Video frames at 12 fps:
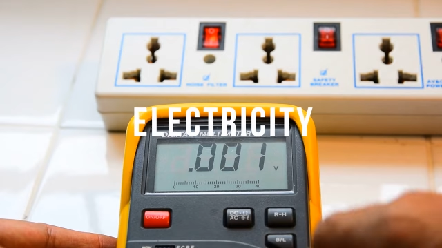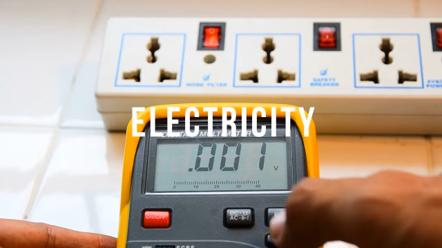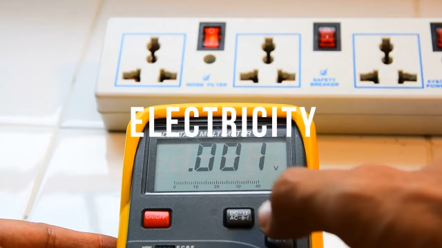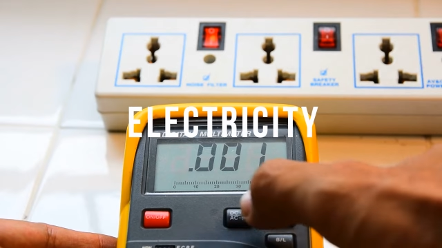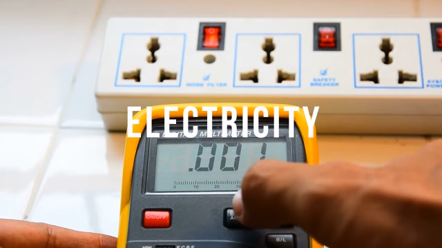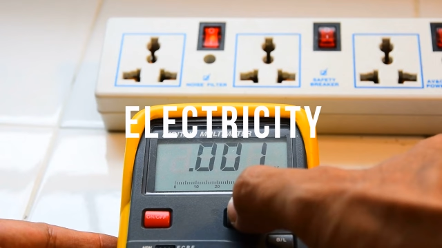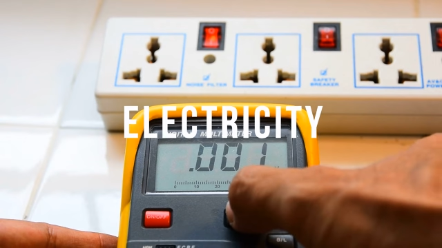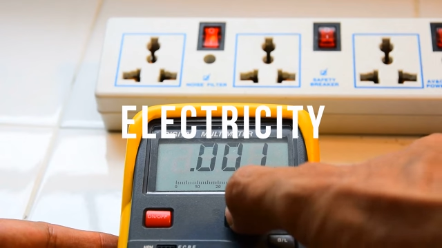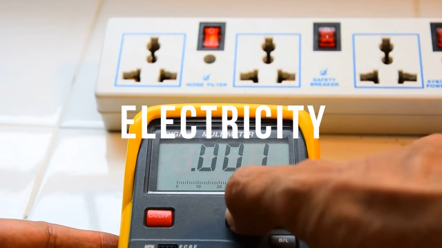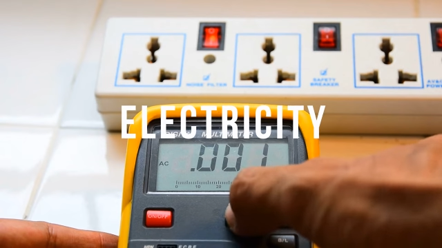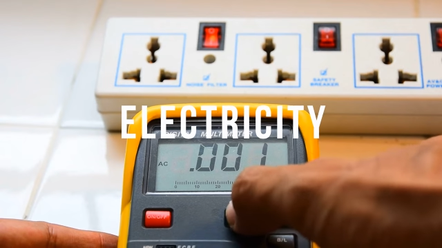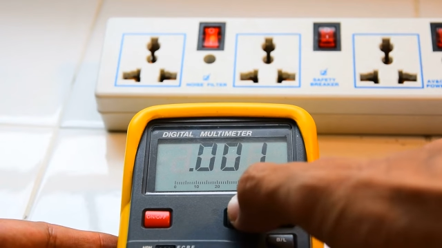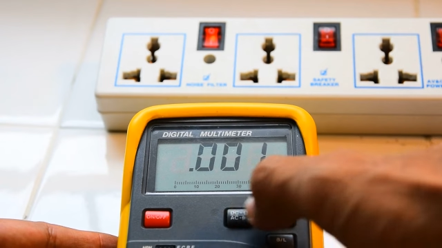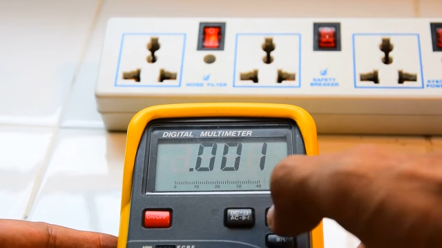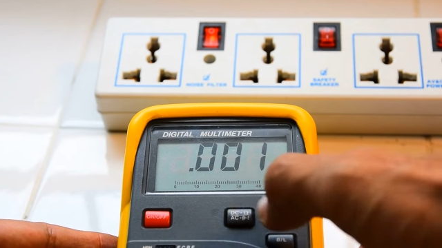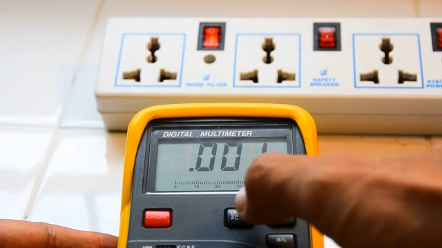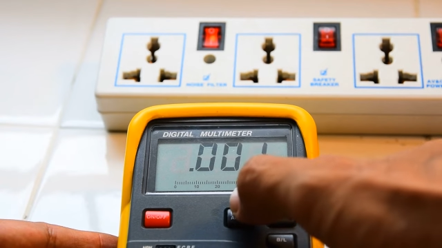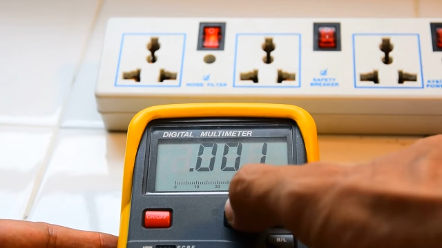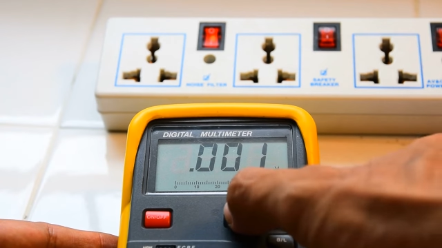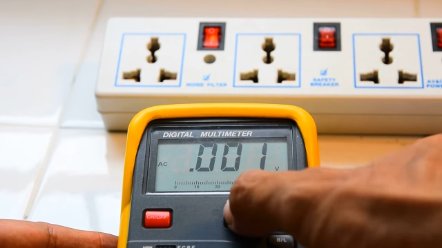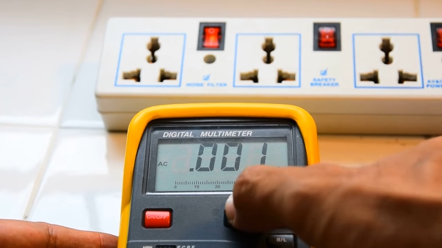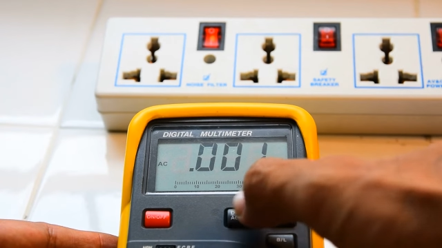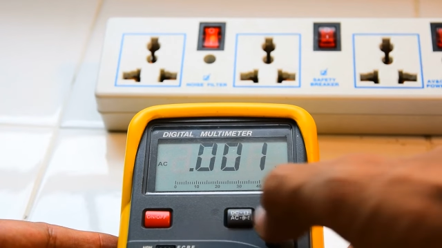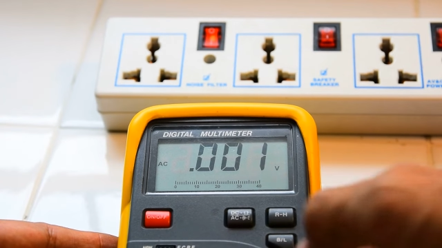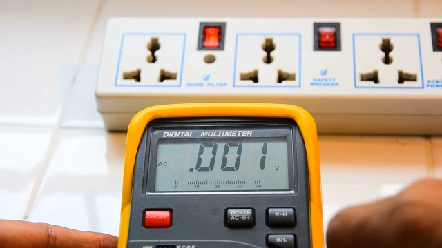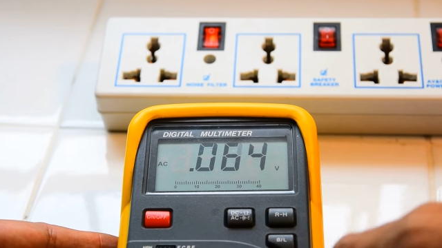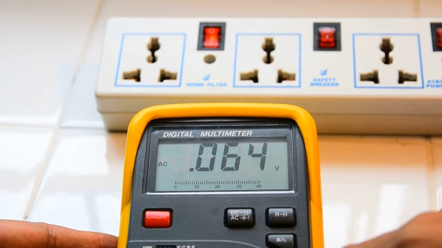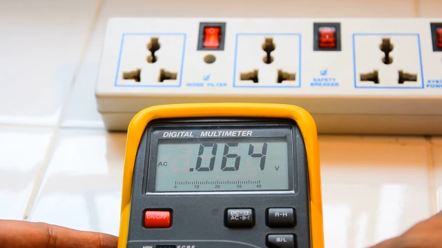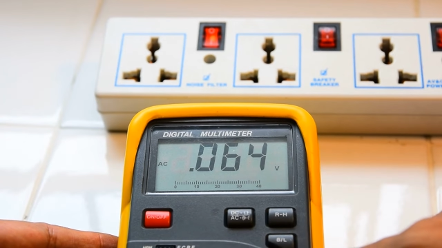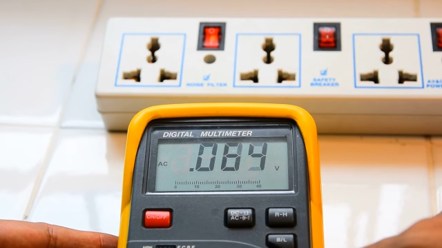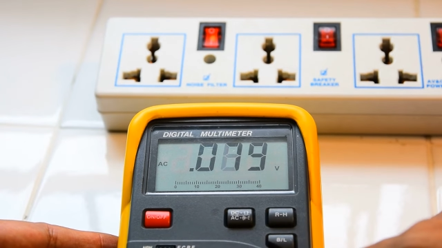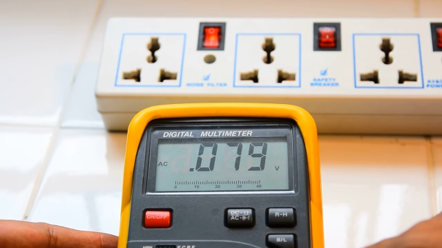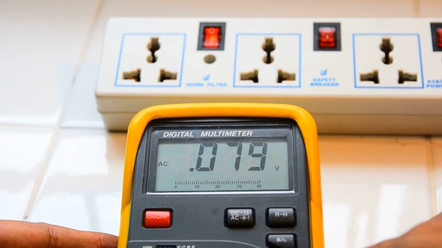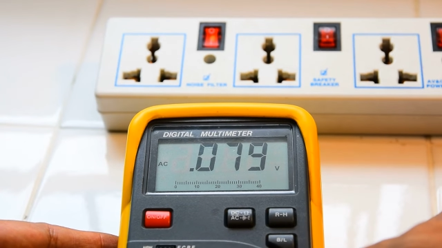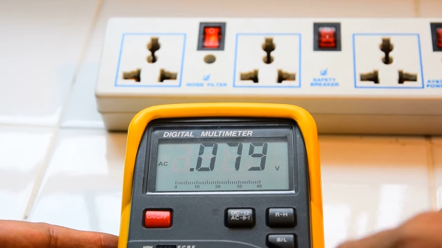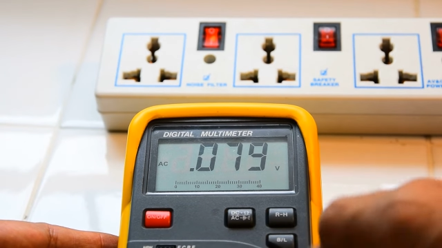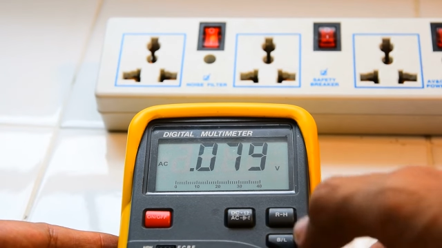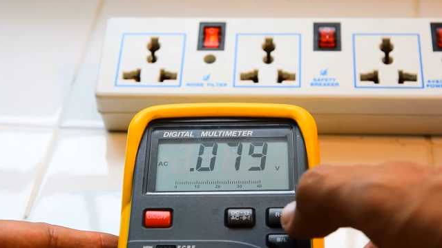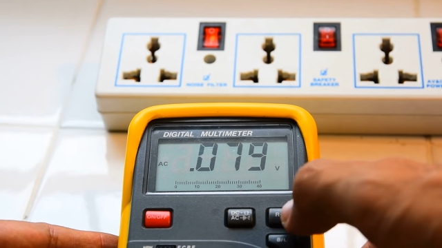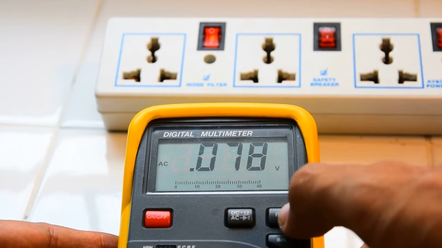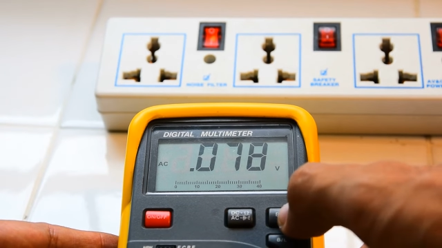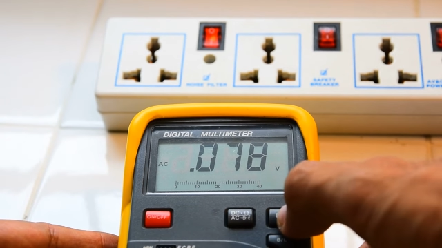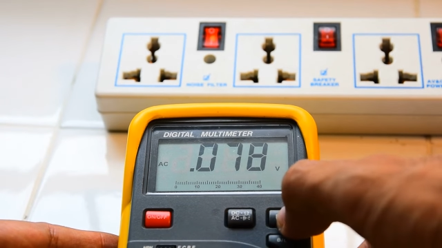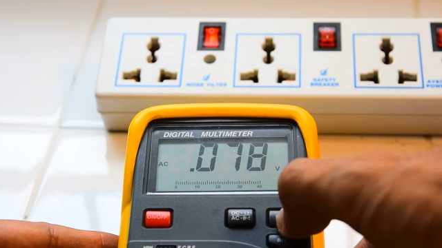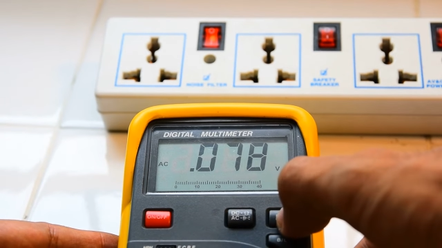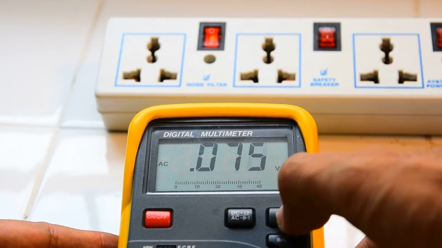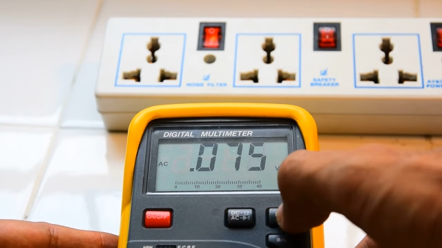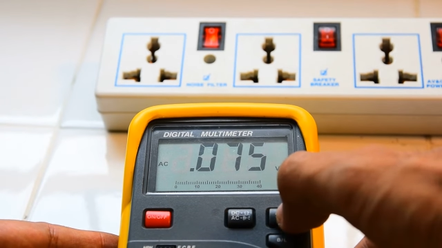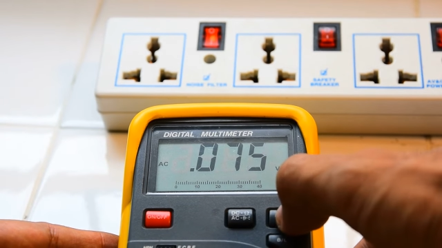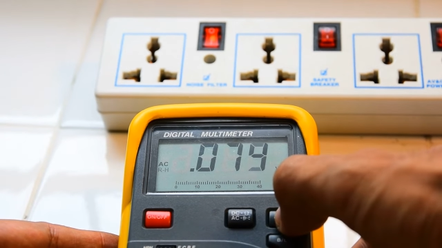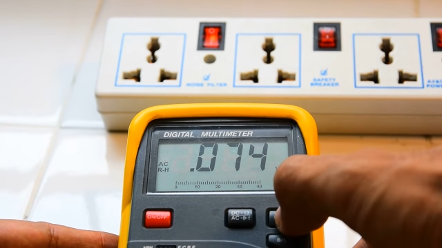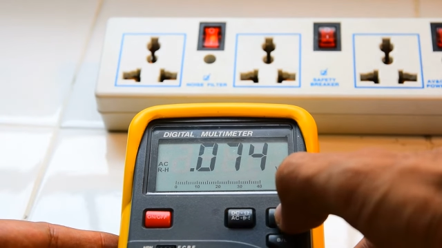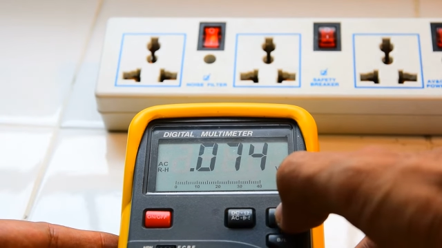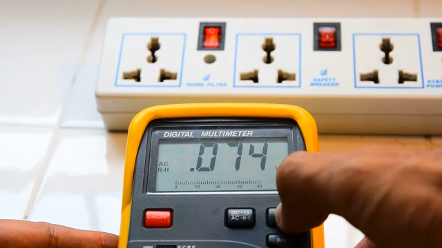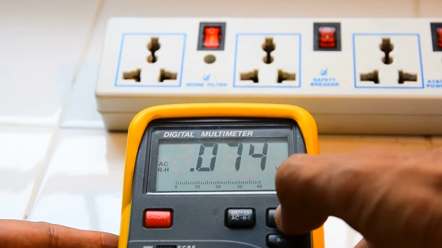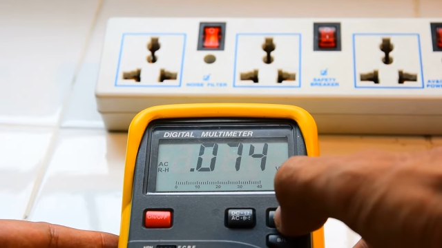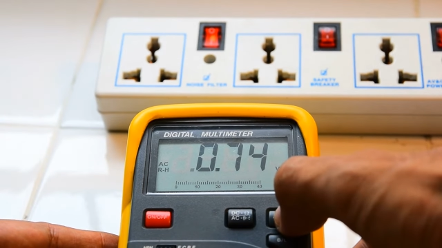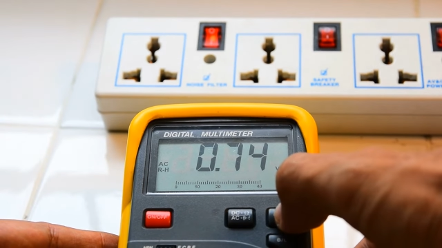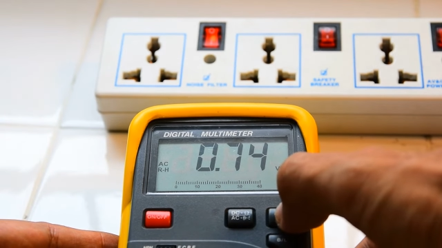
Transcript: No face is visible, so there are no lips to read.